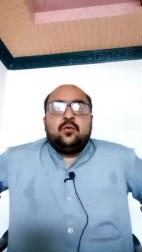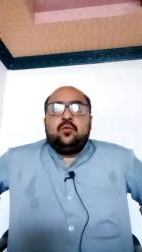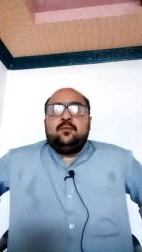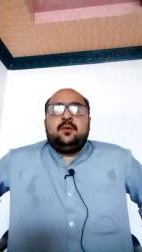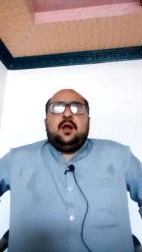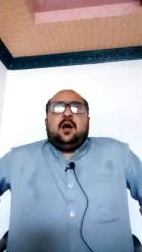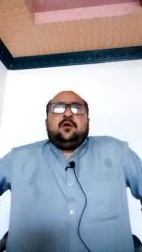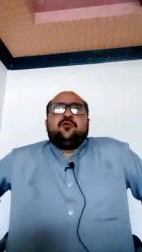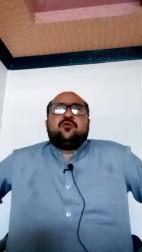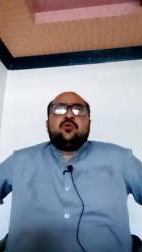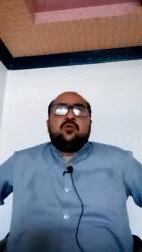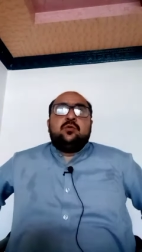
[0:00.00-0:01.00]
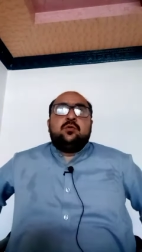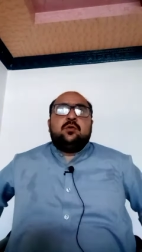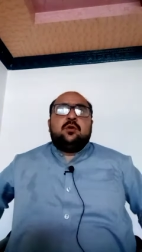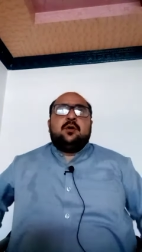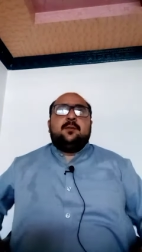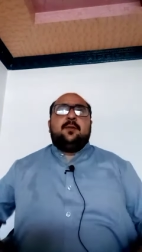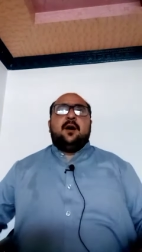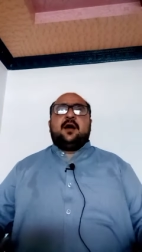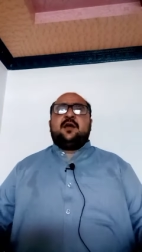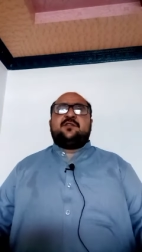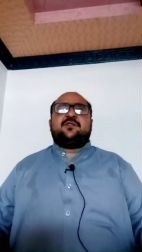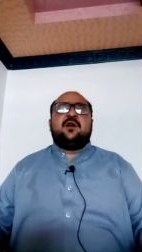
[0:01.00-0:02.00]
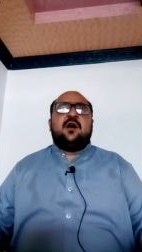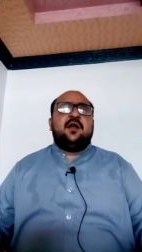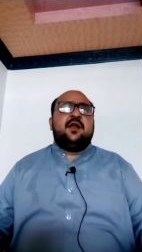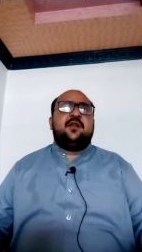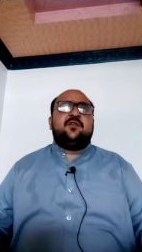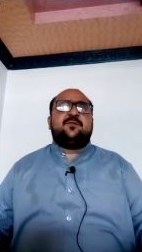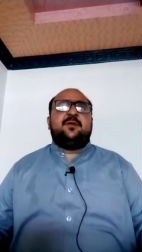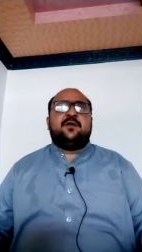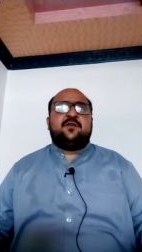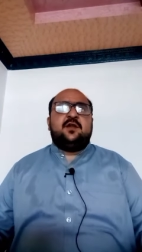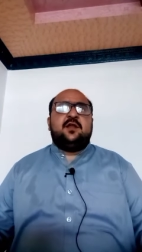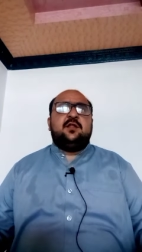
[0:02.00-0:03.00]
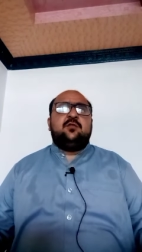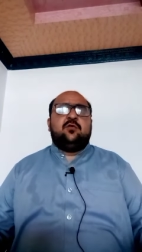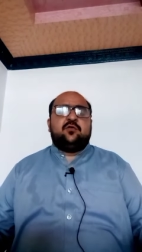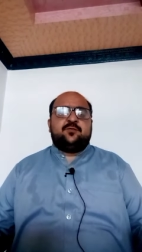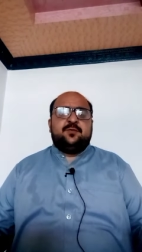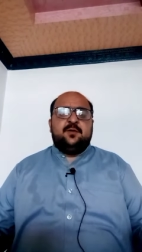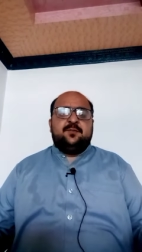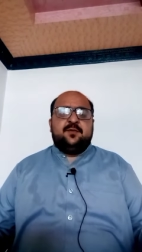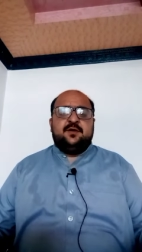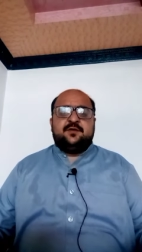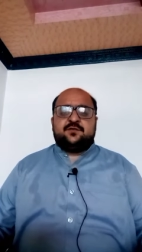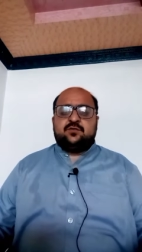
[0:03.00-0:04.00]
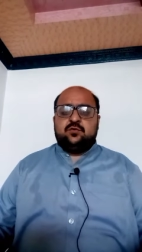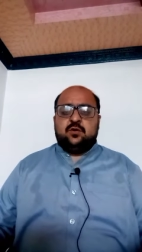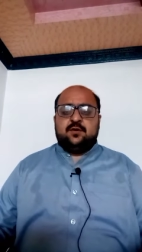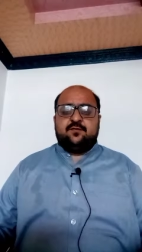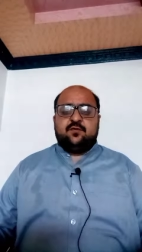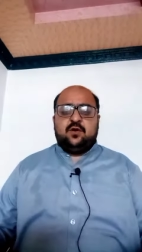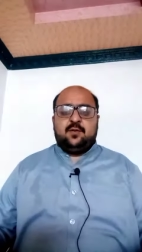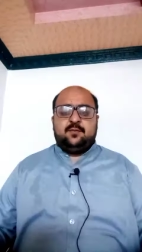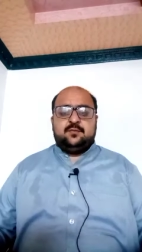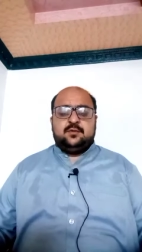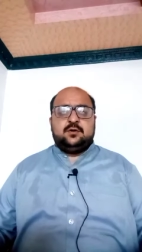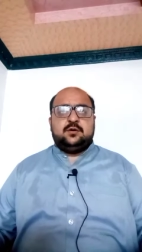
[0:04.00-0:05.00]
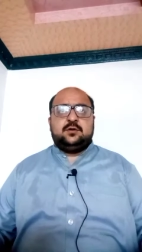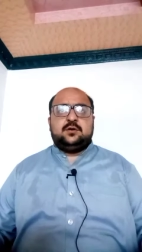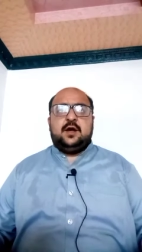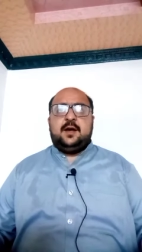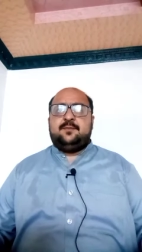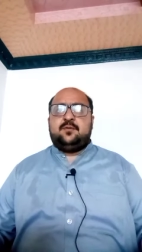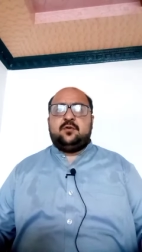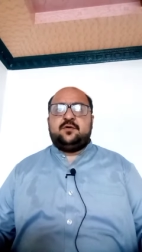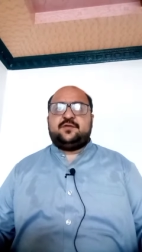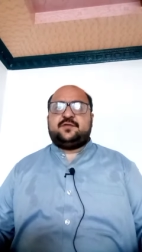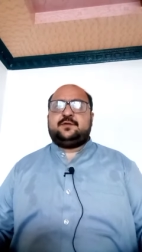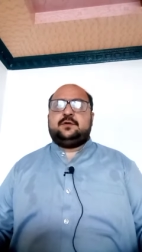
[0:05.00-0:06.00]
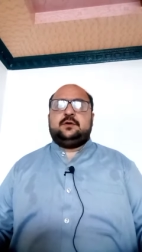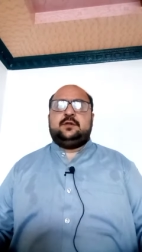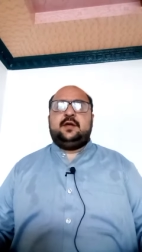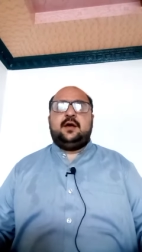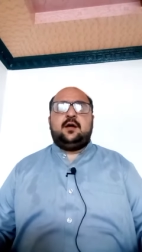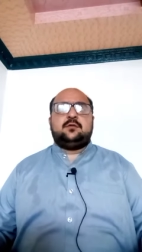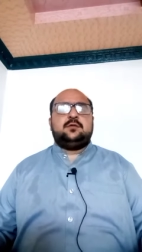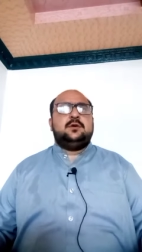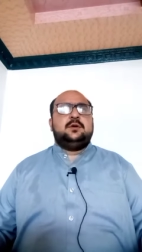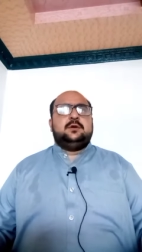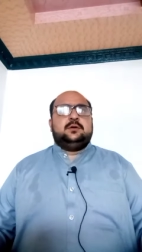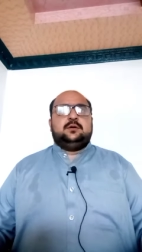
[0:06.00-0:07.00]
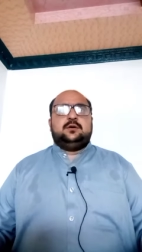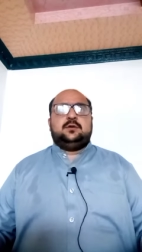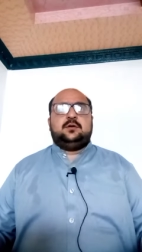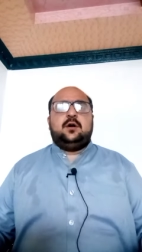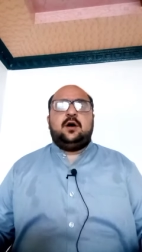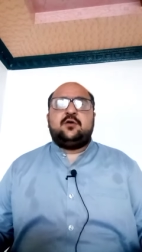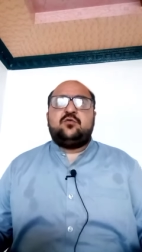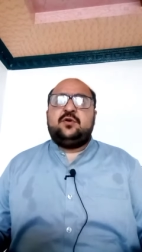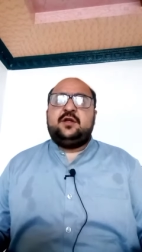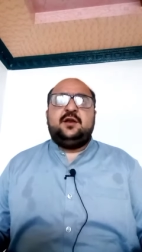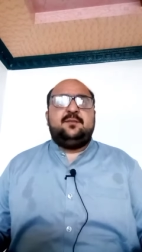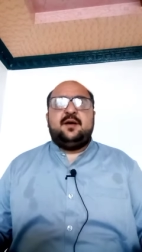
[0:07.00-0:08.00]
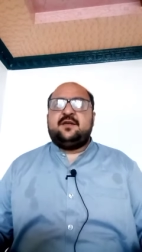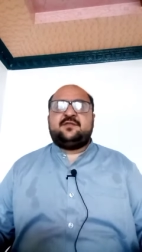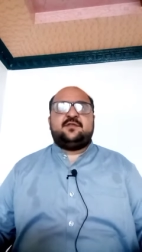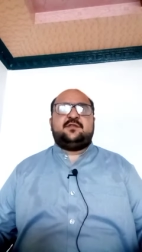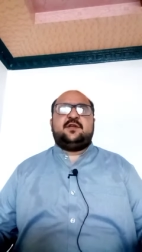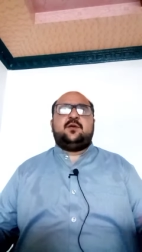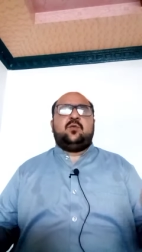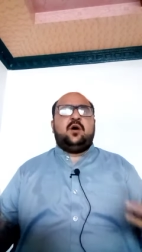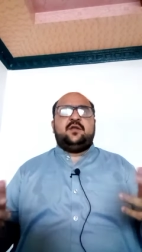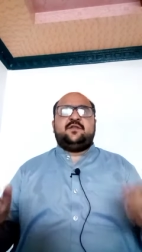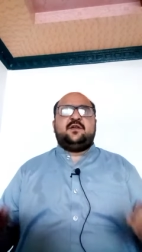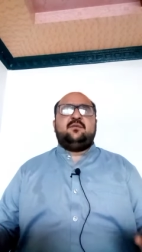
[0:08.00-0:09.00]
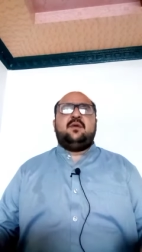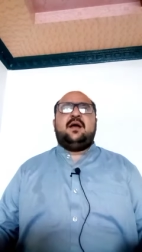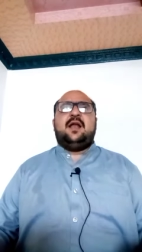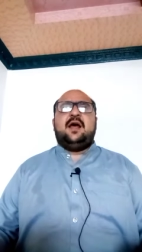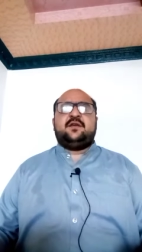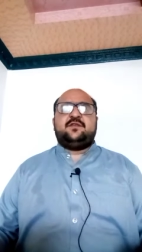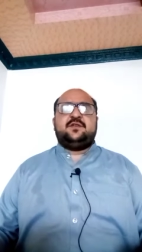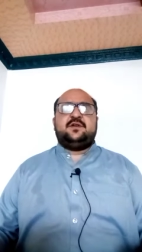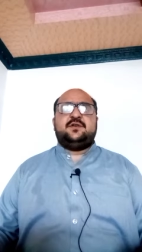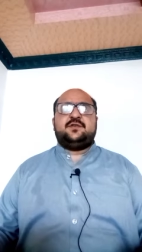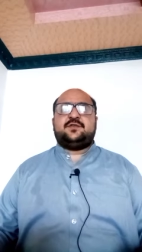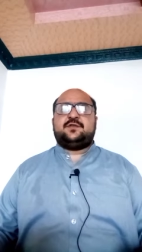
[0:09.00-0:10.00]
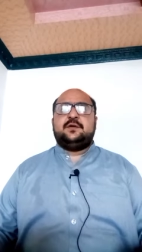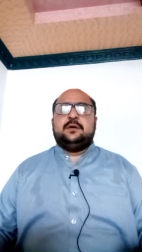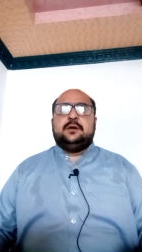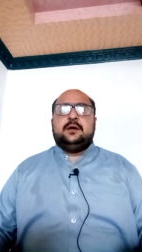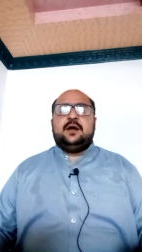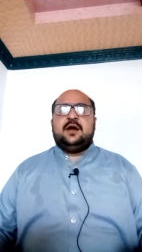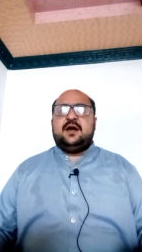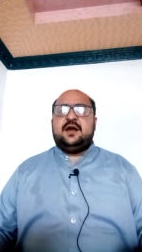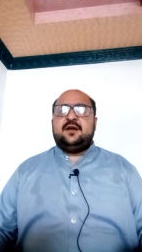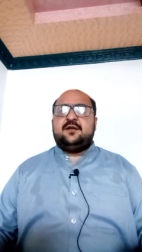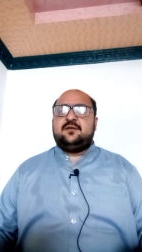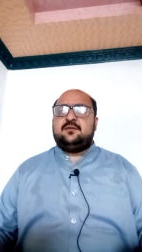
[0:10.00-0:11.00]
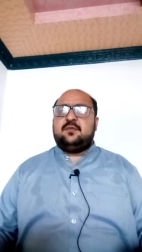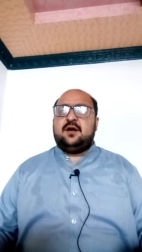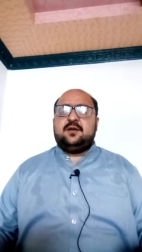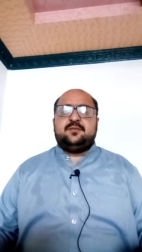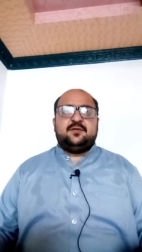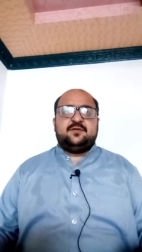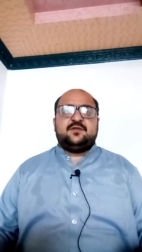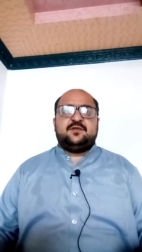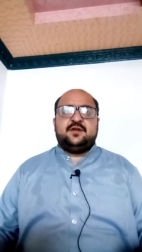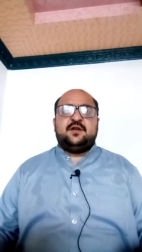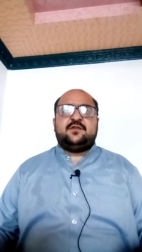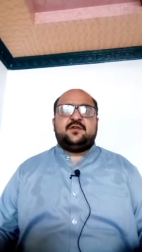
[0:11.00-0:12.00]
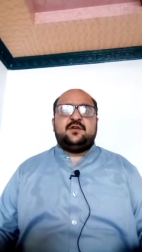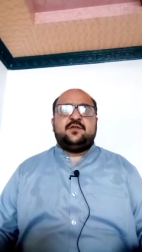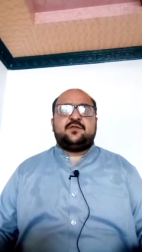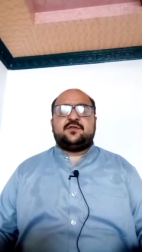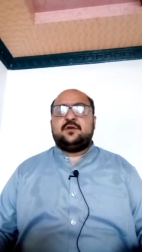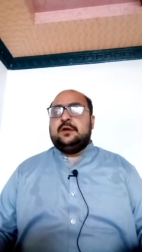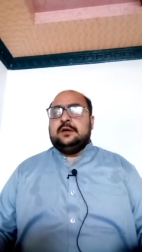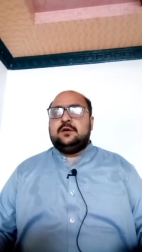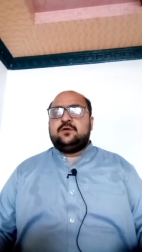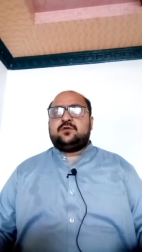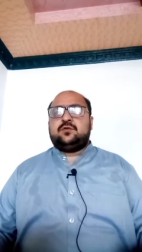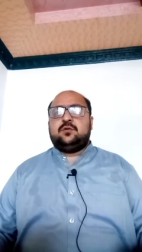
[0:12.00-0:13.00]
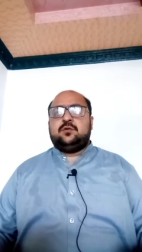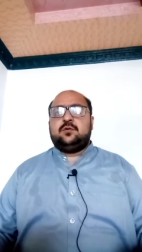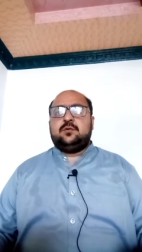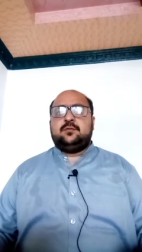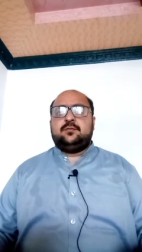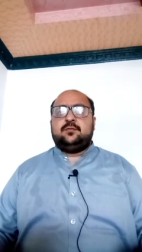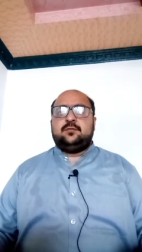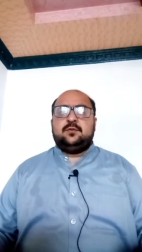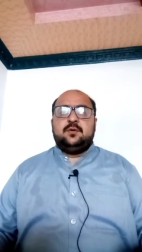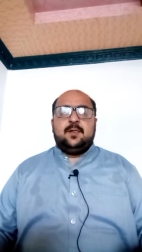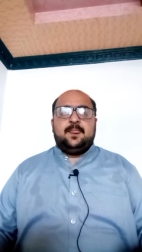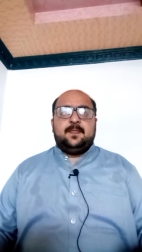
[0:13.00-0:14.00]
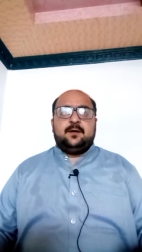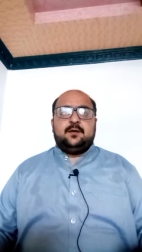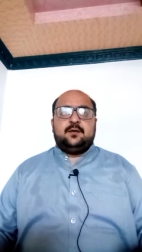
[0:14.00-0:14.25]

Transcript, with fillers: belong to uh, Pakistan and especially those peoples who are from uh, abroad. they are uh, on routine basis, they are watching my lectures and uh, my presentations. So, uh,